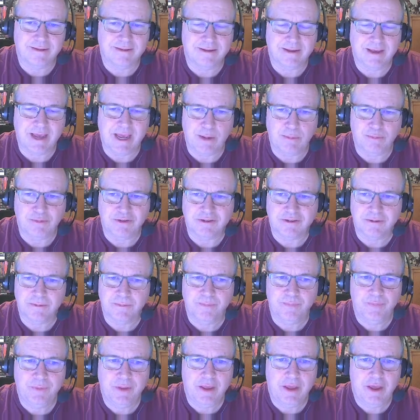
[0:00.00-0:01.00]
of games
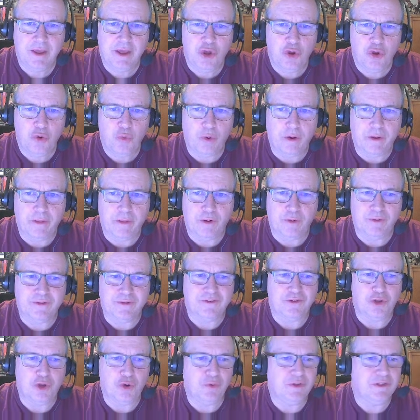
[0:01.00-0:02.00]
where there's
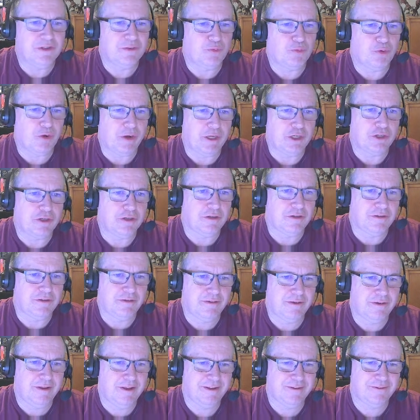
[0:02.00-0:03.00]
no inspiration.
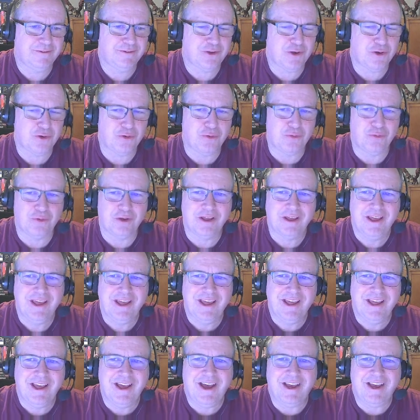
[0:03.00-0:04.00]
So
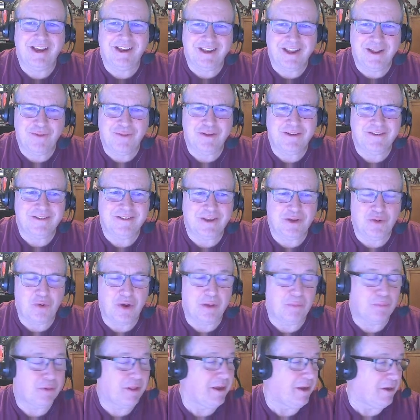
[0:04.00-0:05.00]
I can definitely see why
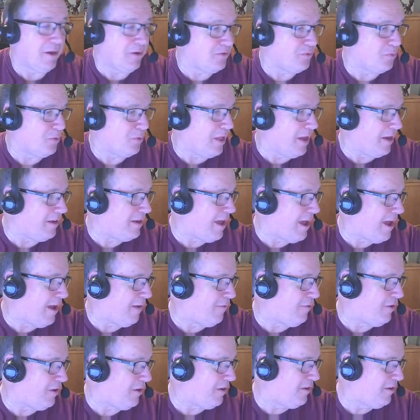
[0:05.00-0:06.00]
players would like to have it.